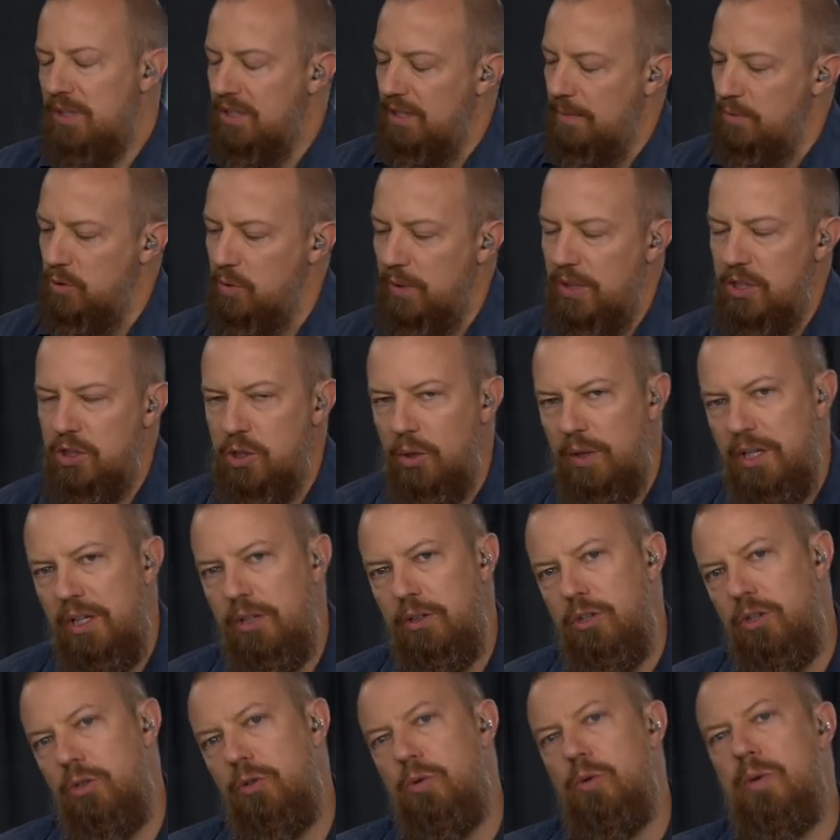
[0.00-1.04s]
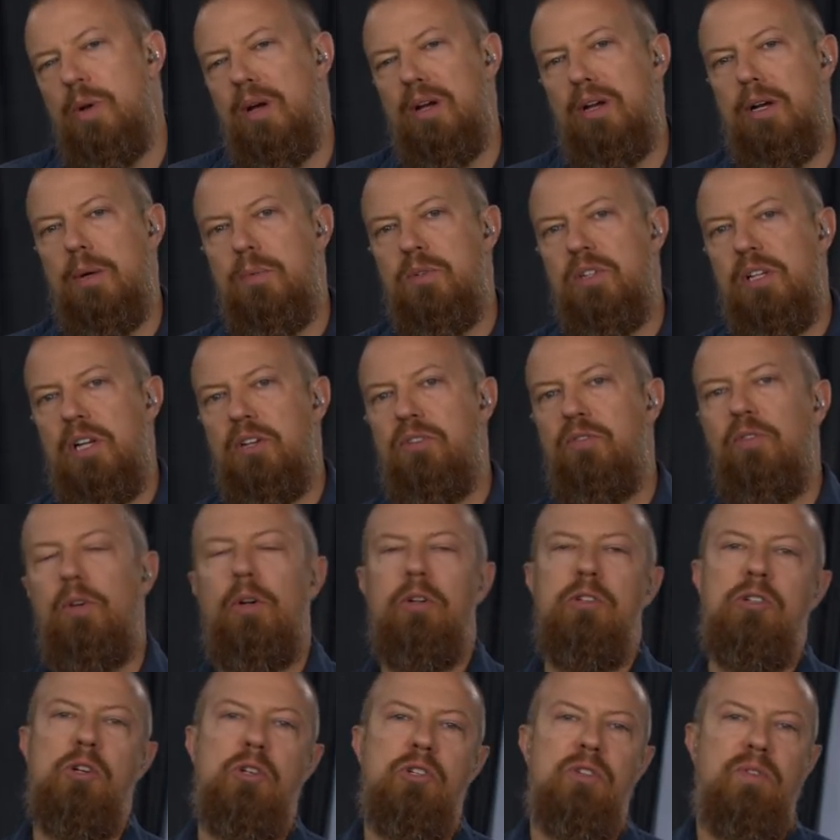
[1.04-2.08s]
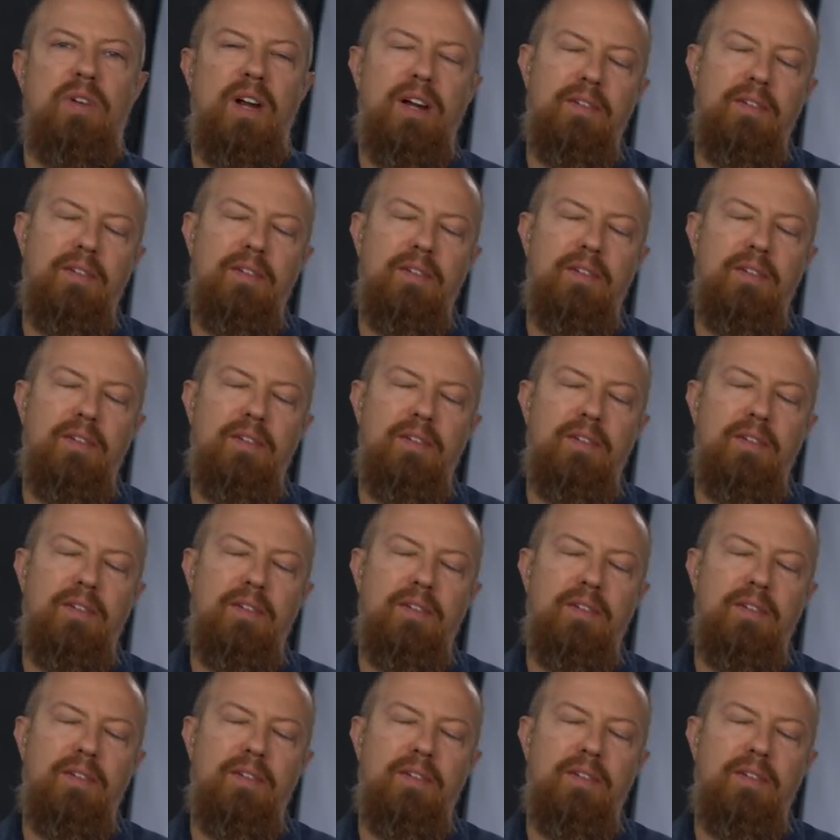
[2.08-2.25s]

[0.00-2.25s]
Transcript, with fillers: times a week show here at youtube.com slash photojoseph